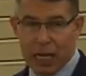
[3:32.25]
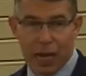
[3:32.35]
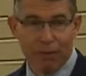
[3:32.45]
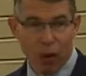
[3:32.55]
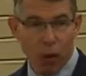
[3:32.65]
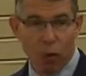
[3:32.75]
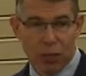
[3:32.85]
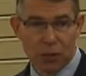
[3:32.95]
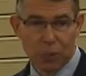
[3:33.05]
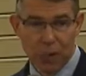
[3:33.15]
they have
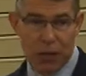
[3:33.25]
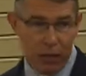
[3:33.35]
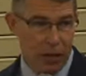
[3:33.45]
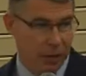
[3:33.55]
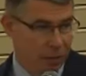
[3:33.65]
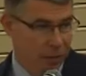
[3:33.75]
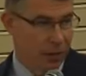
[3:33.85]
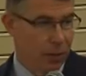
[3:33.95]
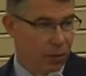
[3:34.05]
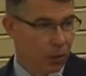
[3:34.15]
always been there.
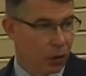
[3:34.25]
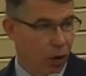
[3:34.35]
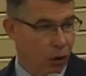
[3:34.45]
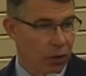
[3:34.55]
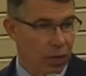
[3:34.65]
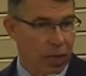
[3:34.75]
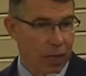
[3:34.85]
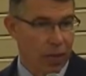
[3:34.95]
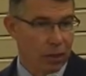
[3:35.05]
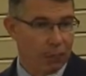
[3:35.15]
We are the
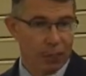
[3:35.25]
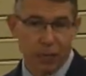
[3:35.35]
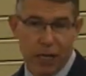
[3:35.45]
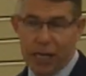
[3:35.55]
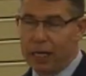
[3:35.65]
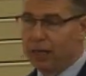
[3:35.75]
land of the free